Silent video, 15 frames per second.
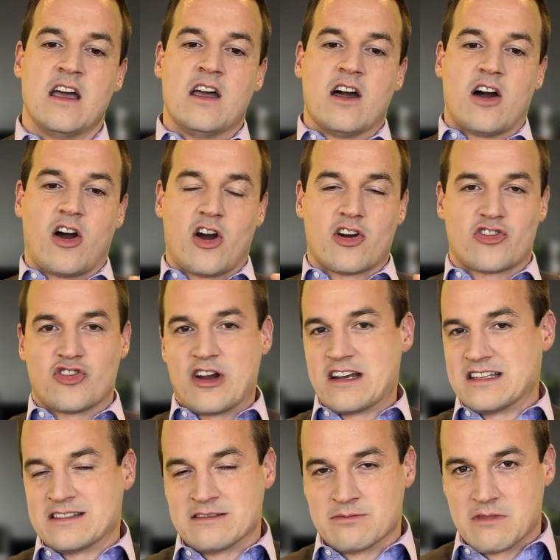are
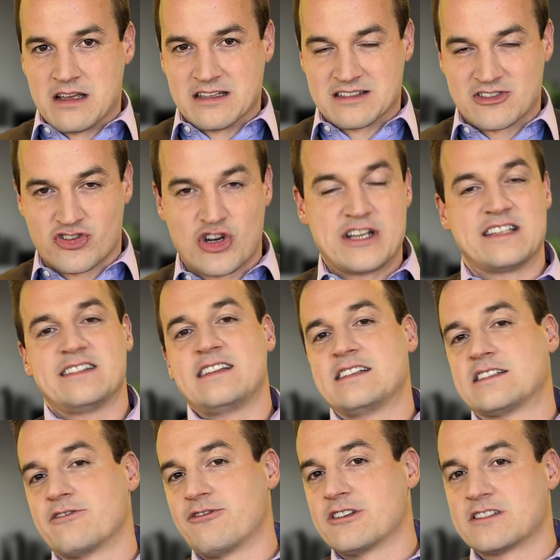creating increasingly
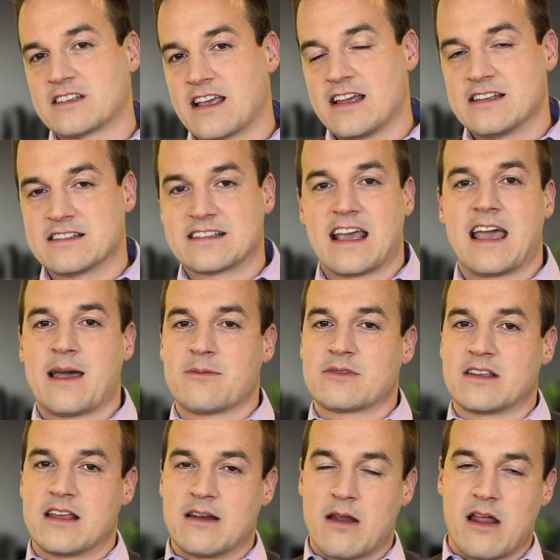sophisticated scams,
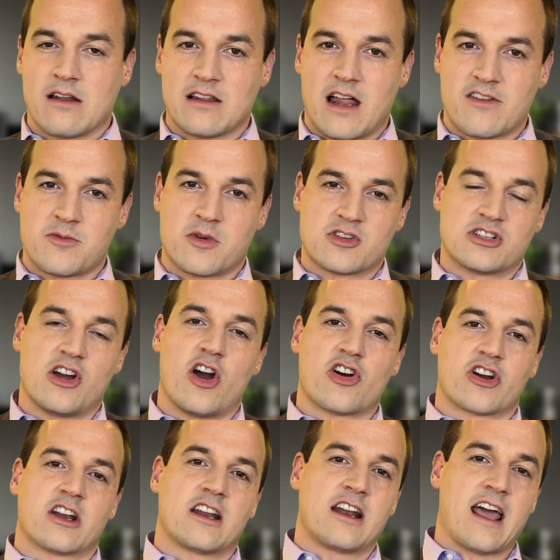and a lot of them are
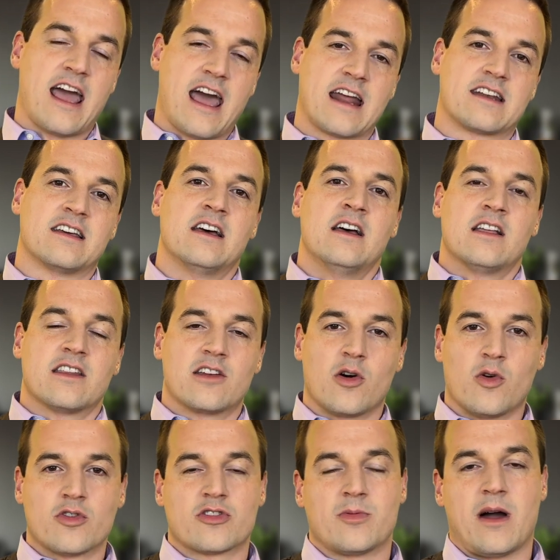targeted at the
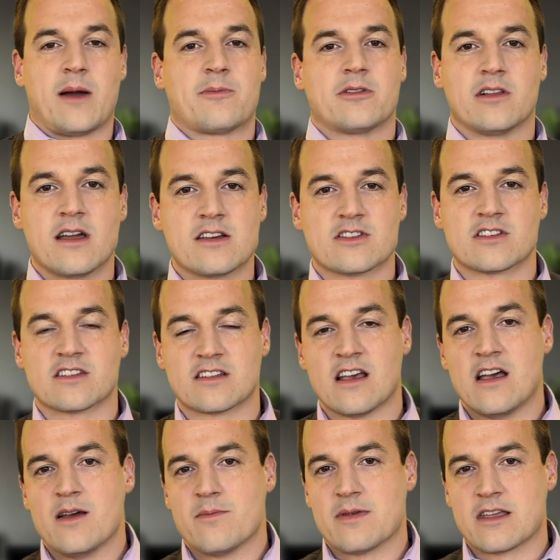older populations
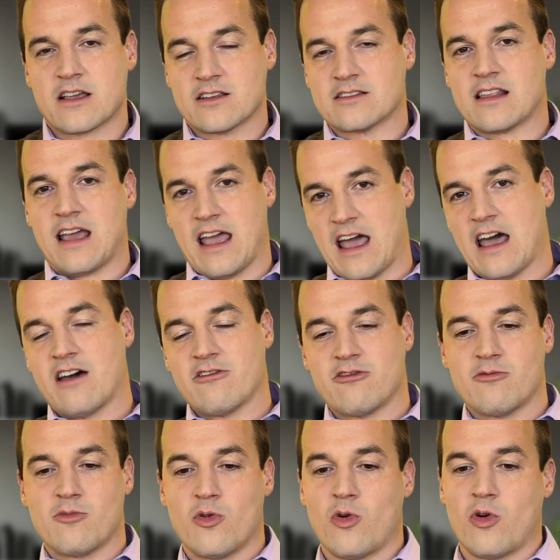because they have
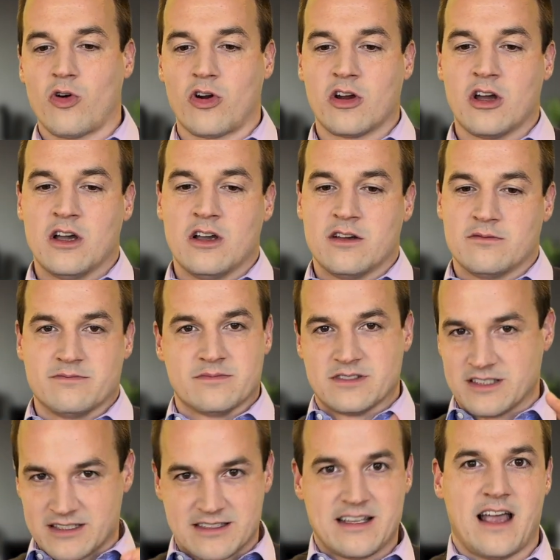more
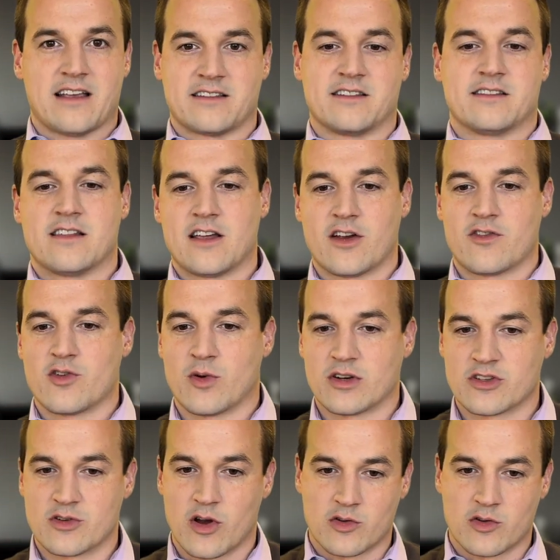success there, if you want to.